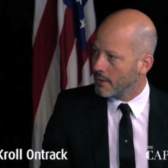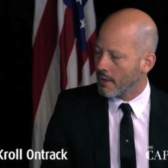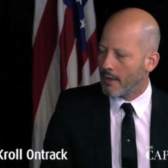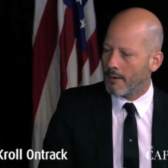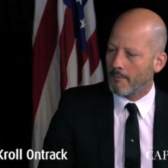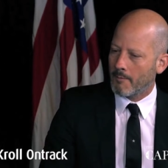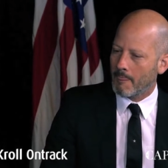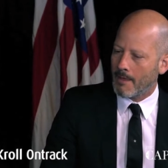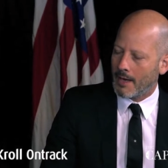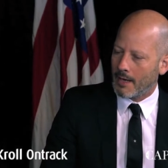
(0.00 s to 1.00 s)
um,
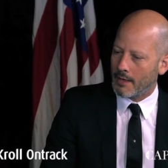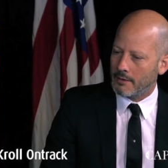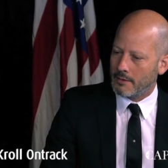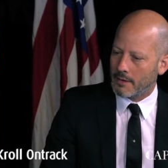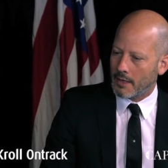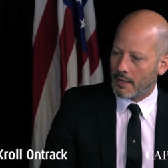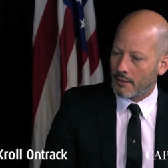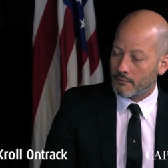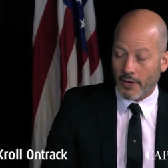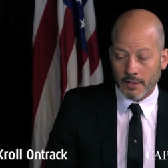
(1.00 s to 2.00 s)
and uh,
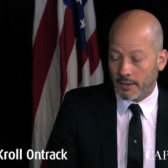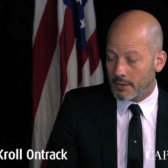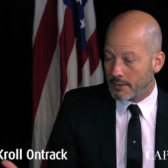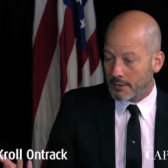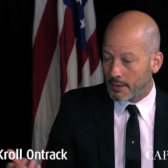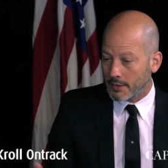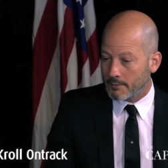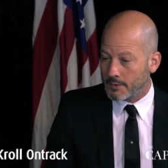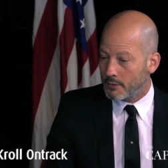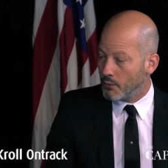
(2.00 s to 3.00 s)
frankly, in Dell
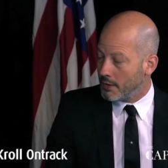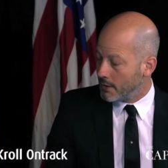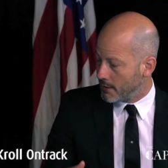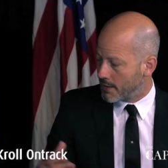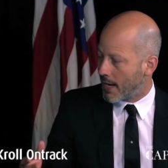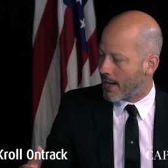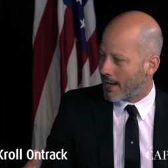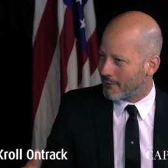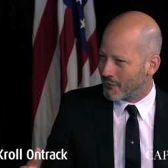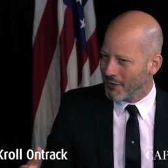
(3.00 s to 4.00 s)
EMC, we needed to
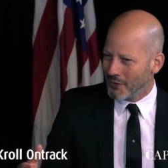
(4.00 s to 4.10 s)
have